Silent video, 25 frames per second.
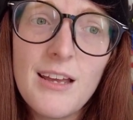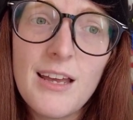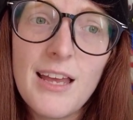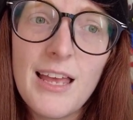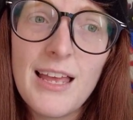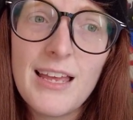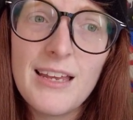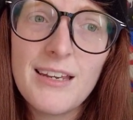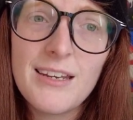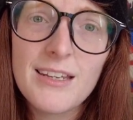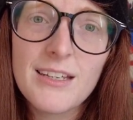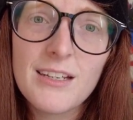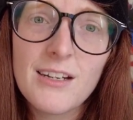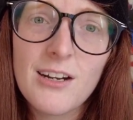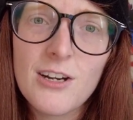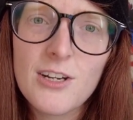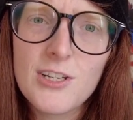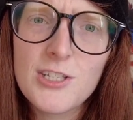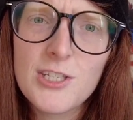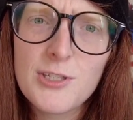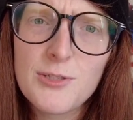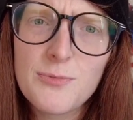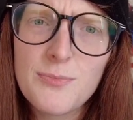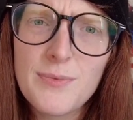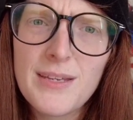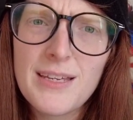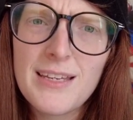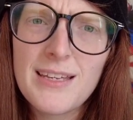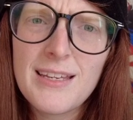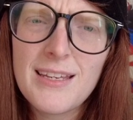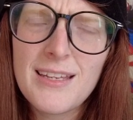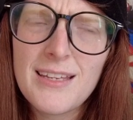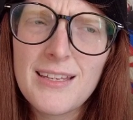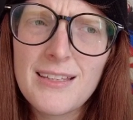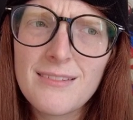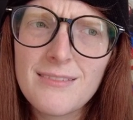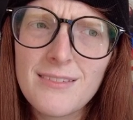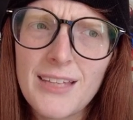and it costs
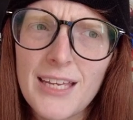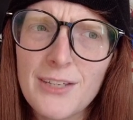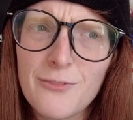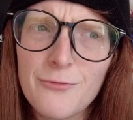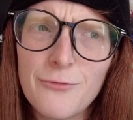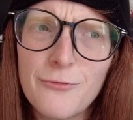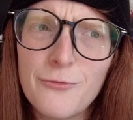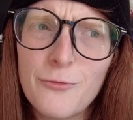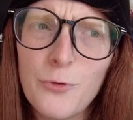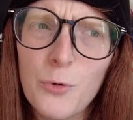me like